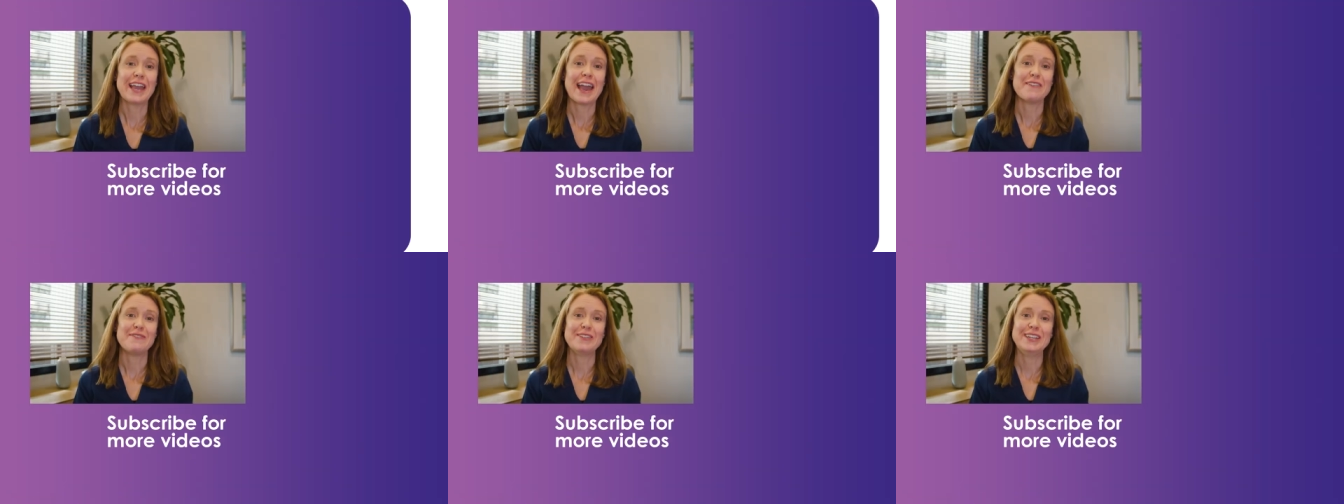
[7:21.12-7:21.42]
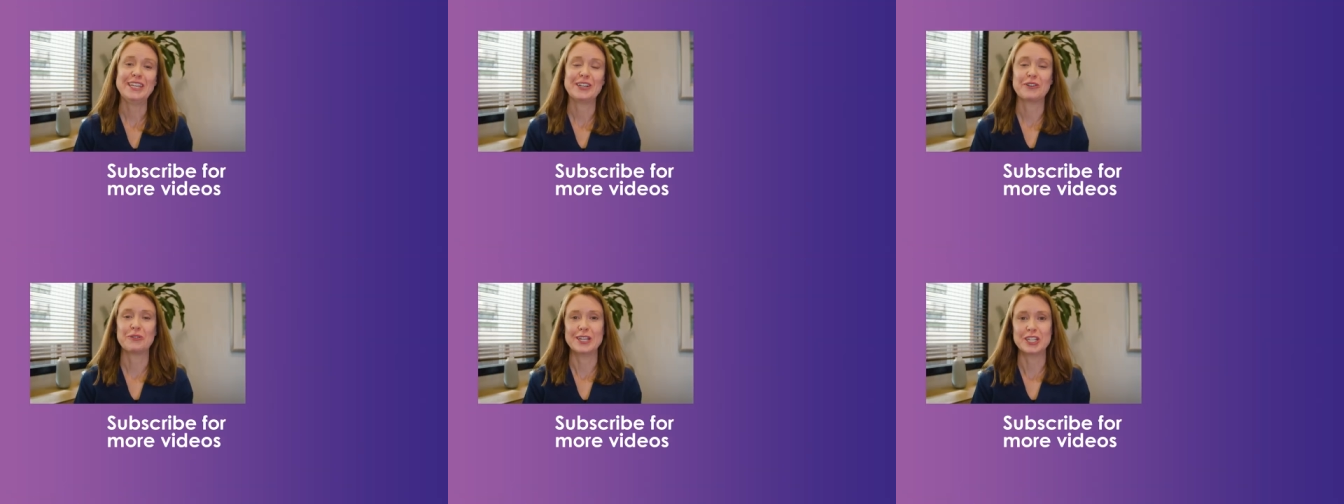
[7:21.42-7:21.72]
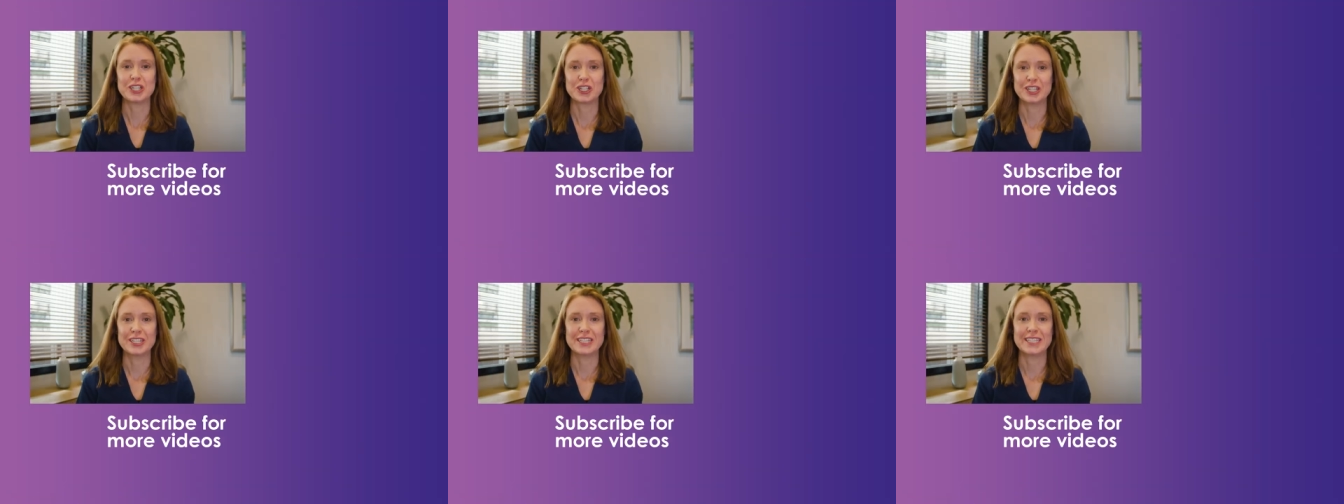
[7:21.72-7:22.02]
you have any
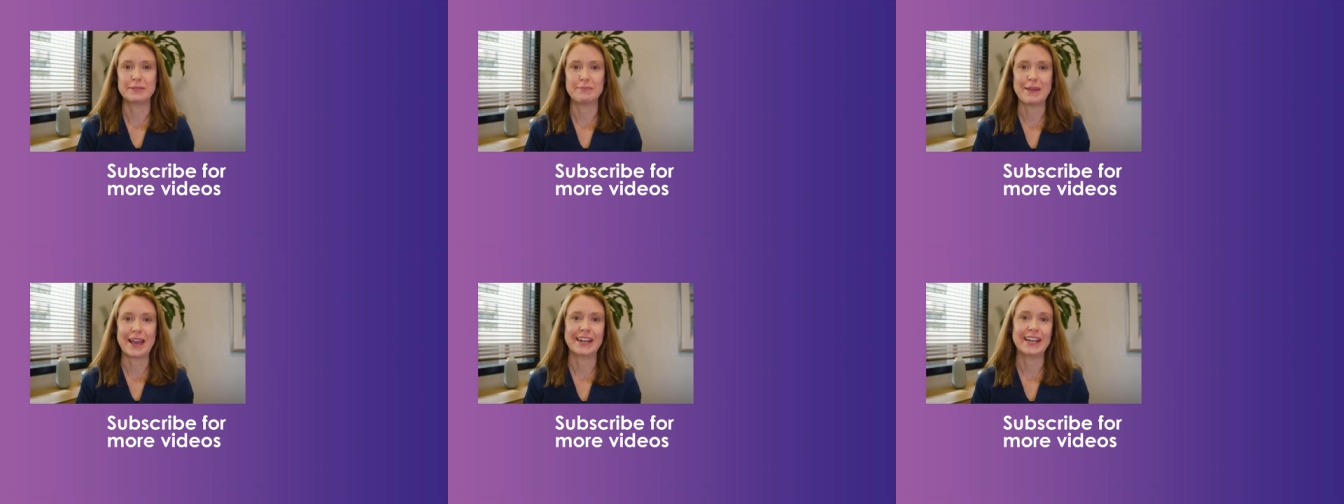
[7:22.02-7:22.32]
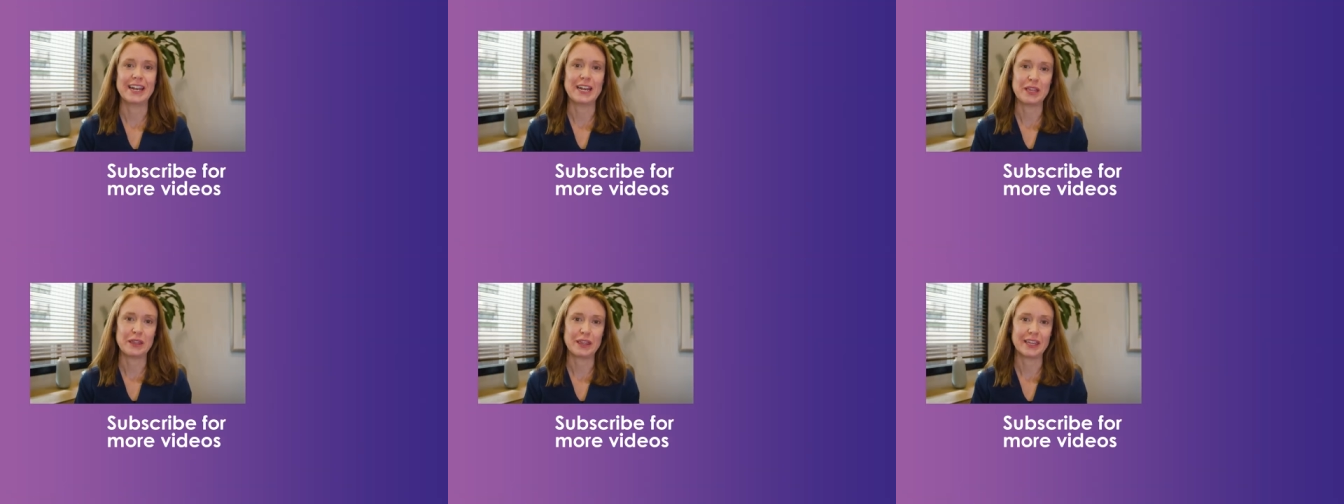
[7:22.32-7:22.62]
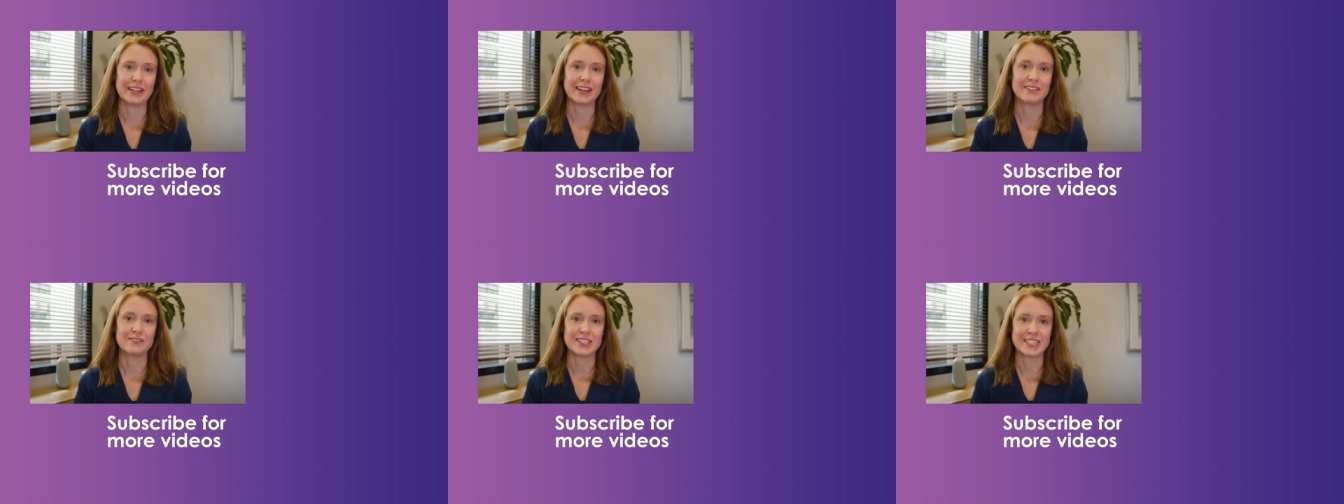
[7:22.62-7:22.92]
questions about
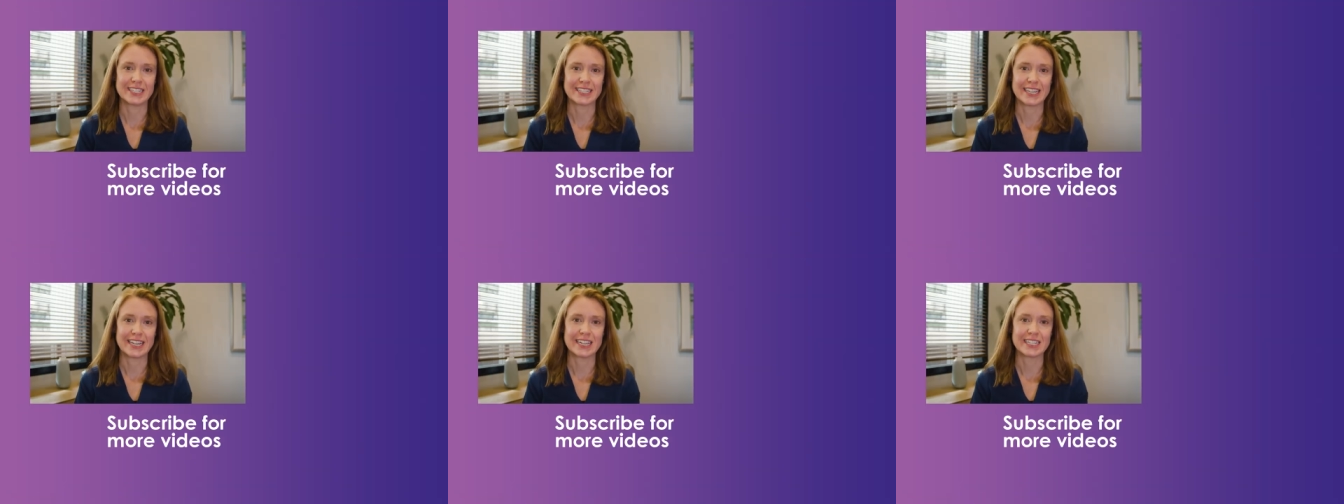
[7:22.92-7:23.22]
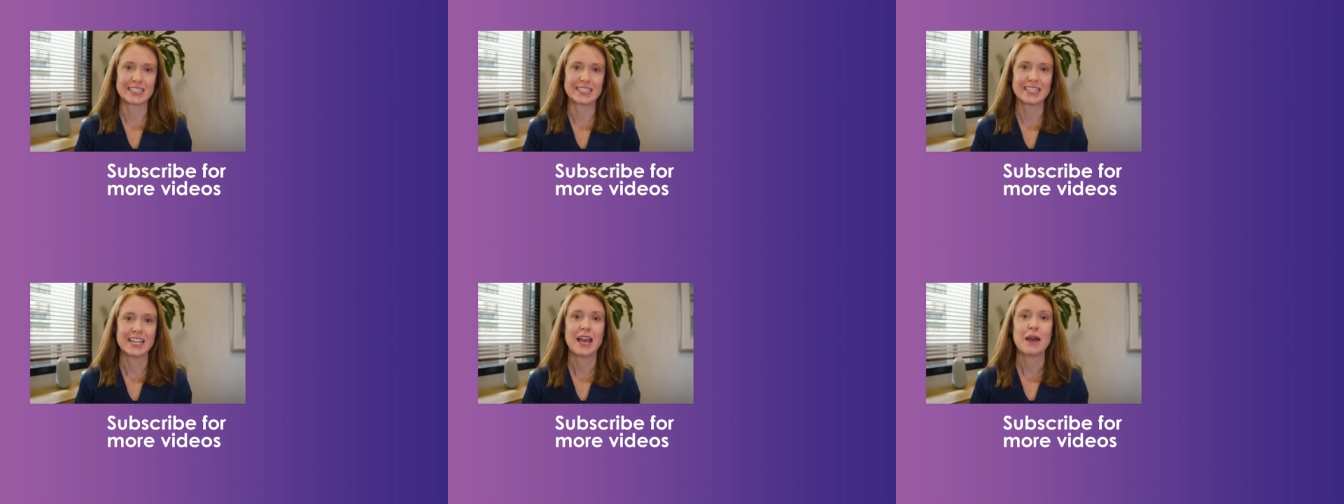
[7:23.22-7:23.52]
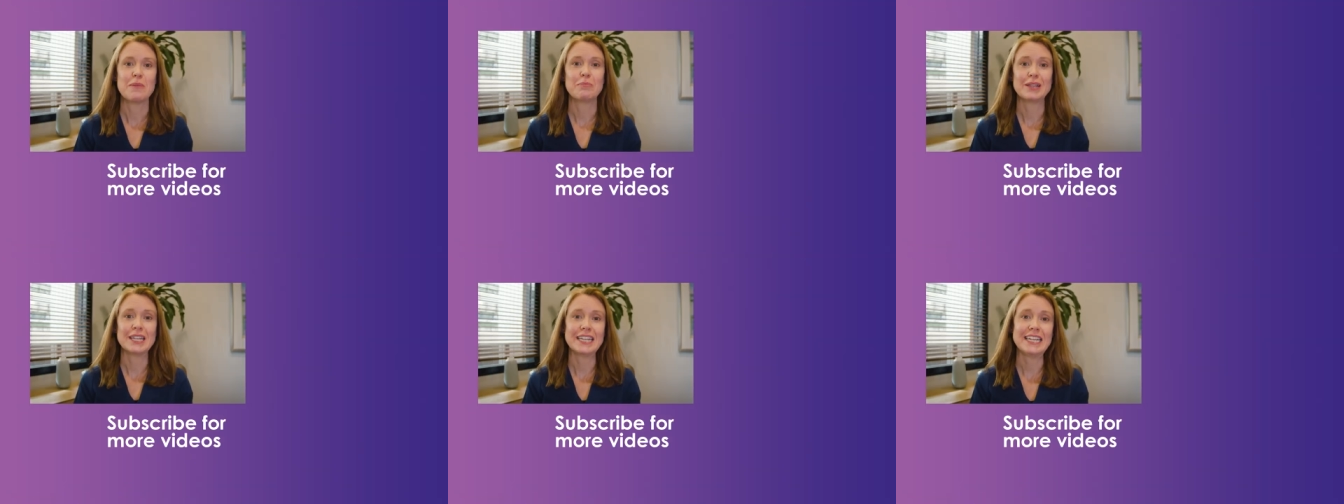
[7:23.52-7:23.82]
anything I've discussed,
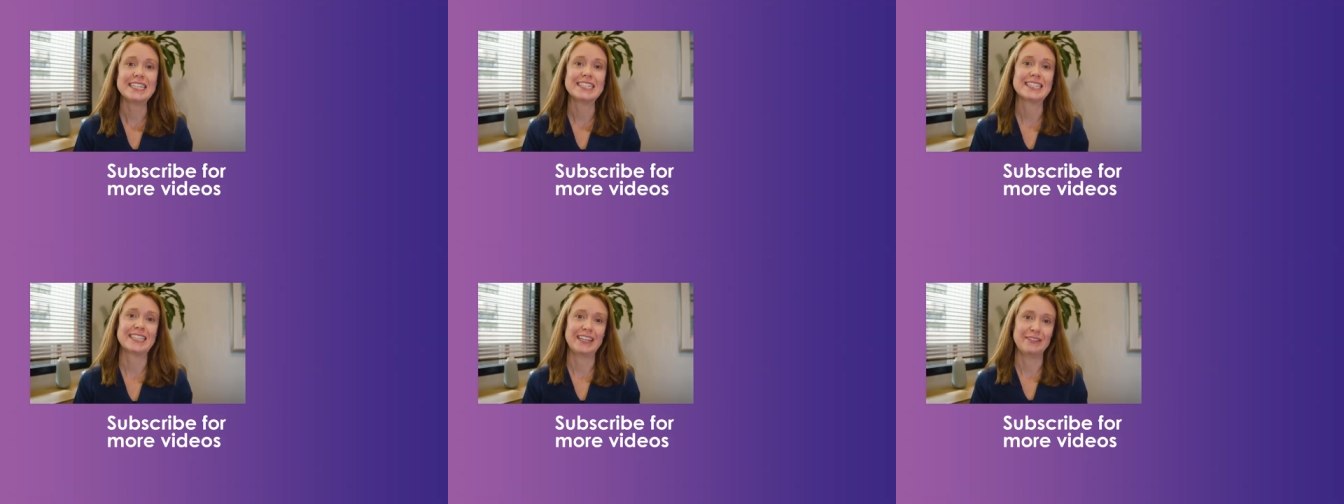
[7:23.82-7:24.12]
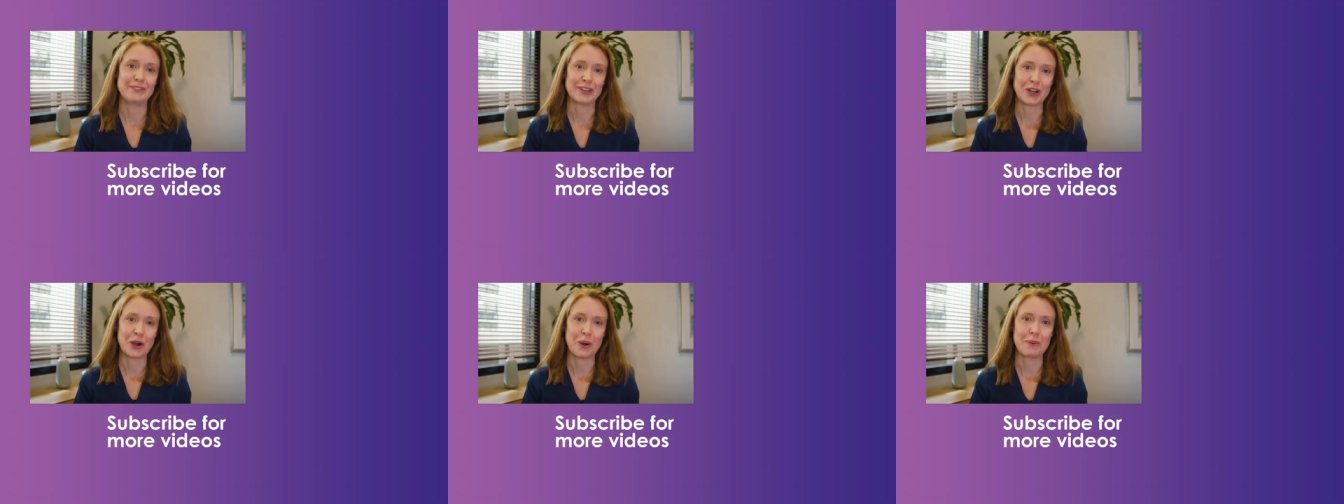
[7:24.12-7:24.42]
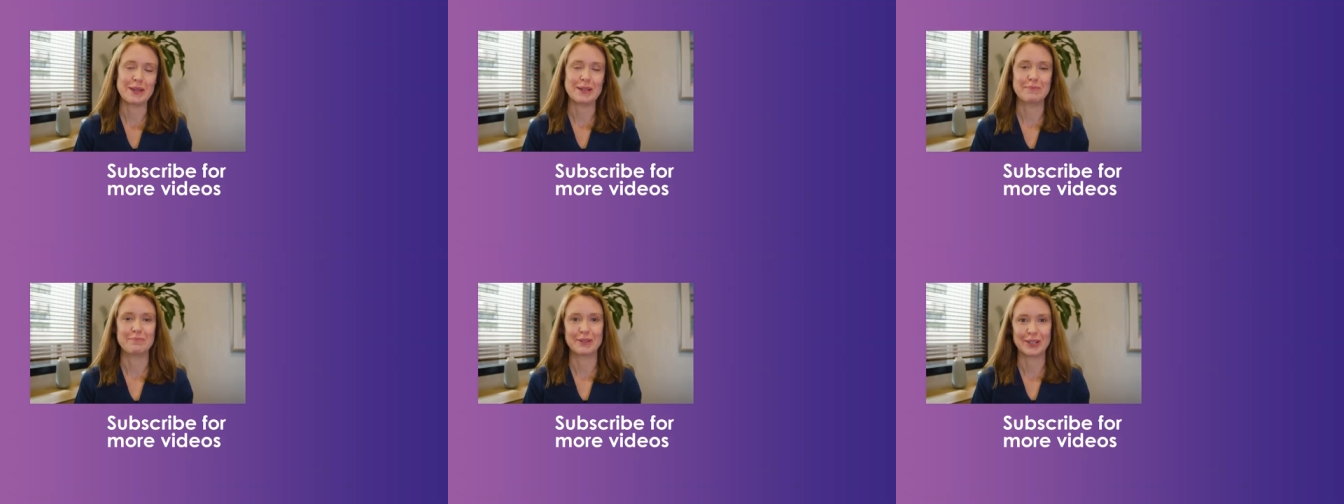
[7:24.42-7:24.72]
please leave a
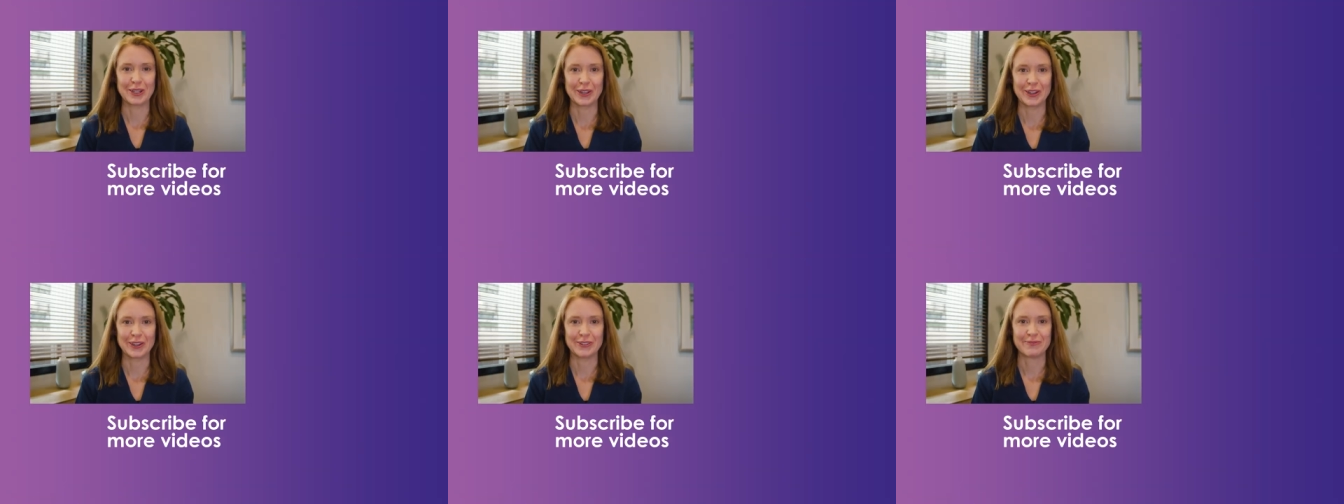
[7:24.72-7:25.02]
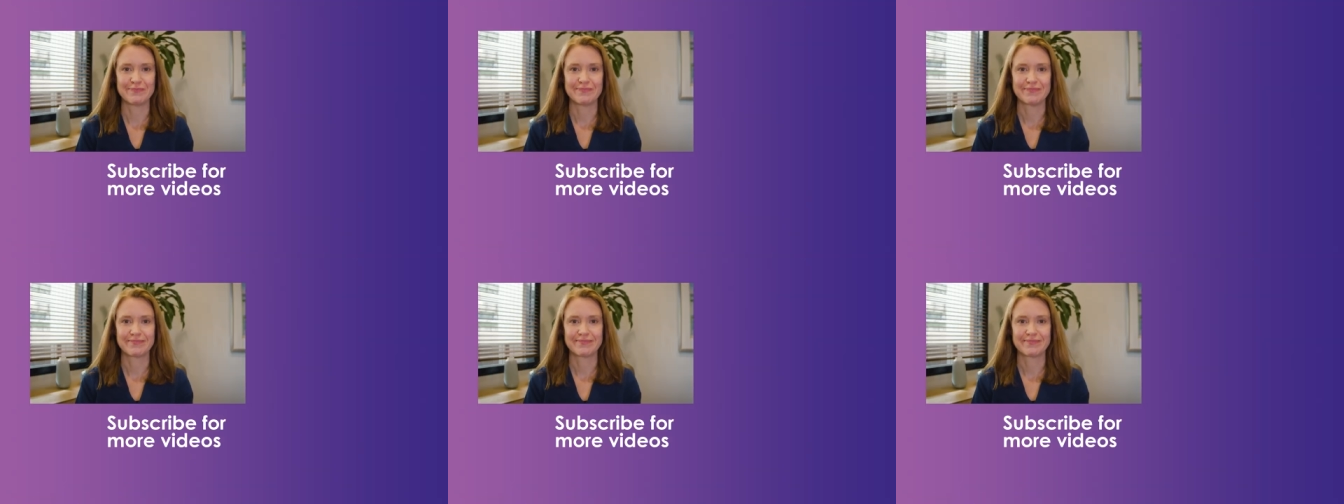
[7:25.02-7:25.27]
comment below.